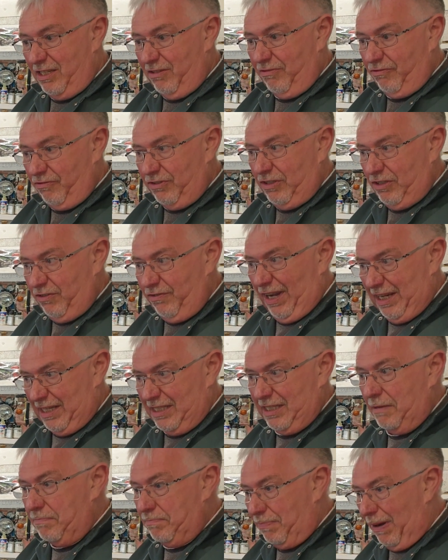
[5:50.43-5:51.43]
you've
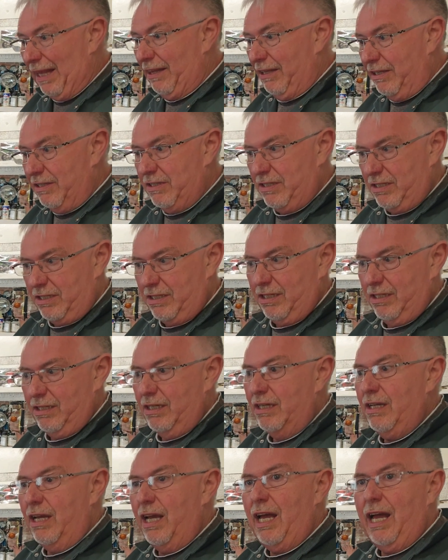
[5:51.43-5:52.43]
actually balanced
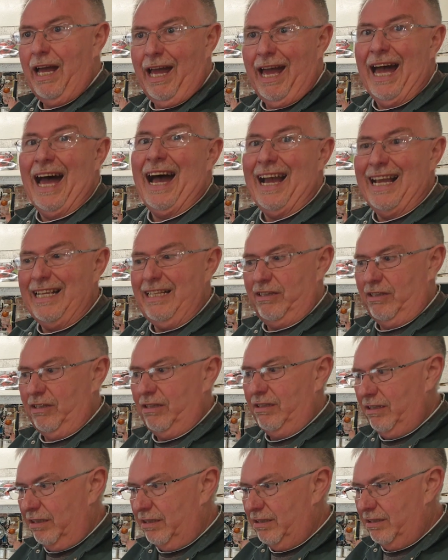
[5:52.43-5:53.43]
at
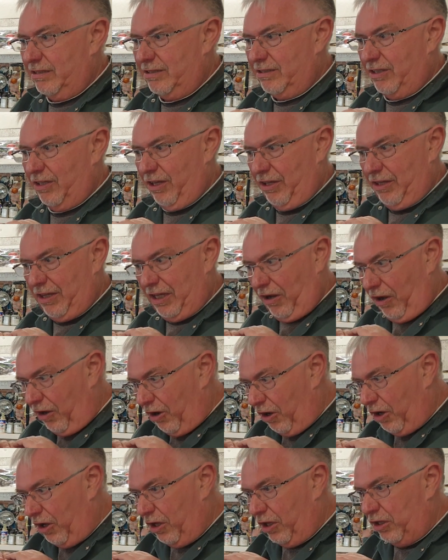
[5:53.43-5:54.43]
idle so that they
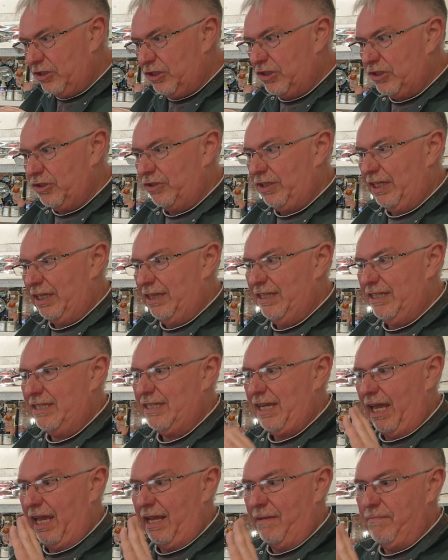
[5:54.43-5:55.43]
all suck in the
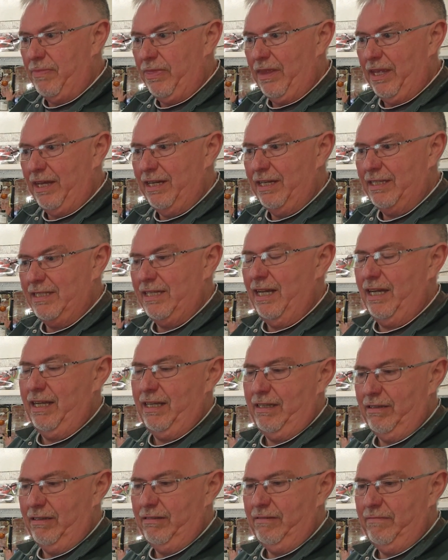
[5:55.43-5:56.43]
same at
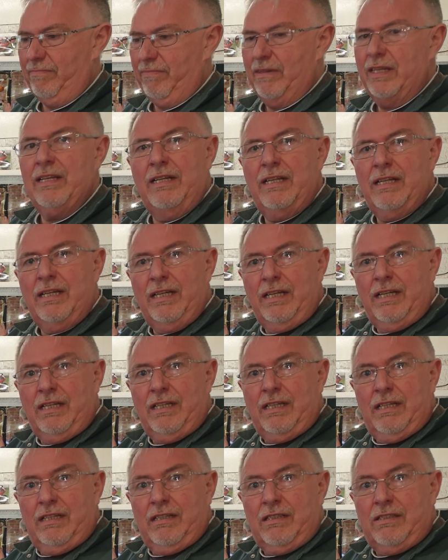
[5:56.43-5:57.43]
idle.
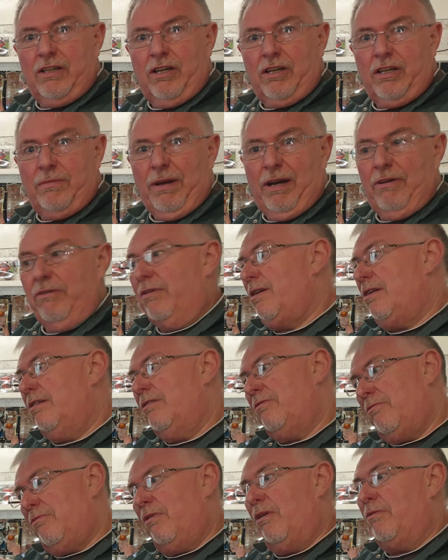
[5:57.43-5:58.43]
Talk about
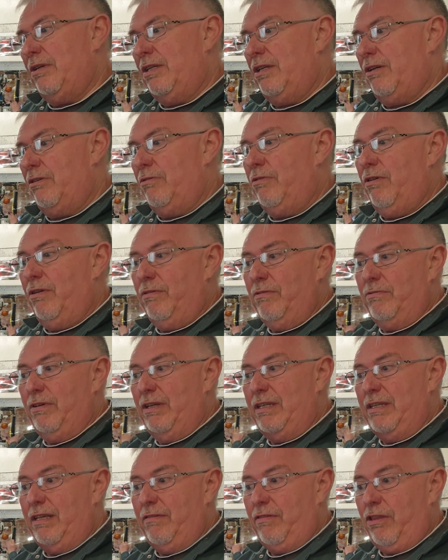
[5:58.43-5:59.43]
what we do
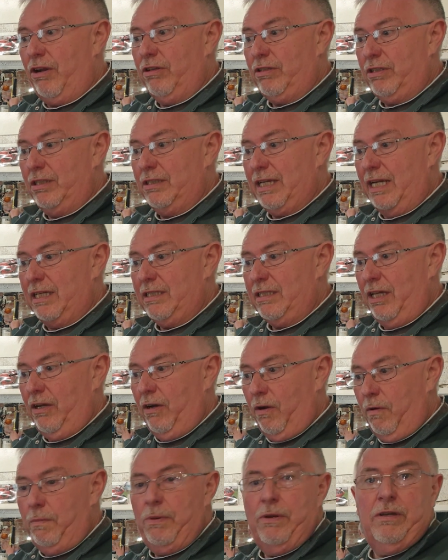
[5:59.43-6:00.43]
when the throttle's actually
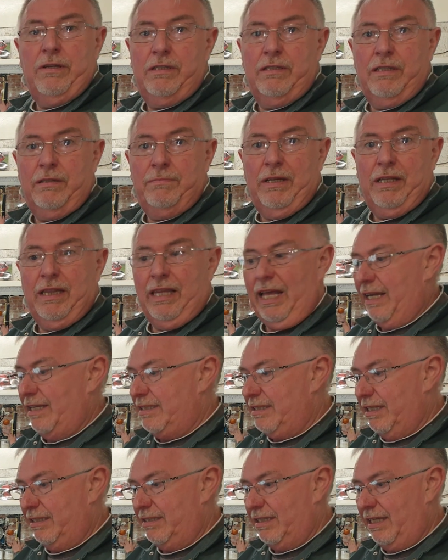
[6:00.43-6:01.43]
open a bit
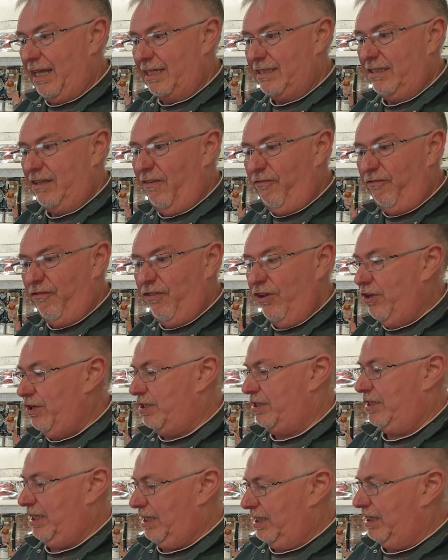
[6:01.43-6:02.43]
later. So that's the
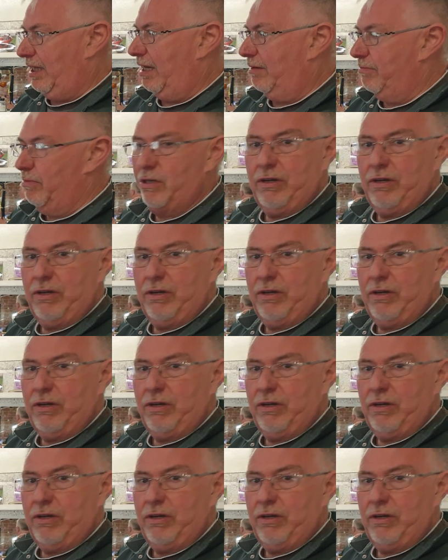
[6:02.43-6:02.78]
first thing that I'm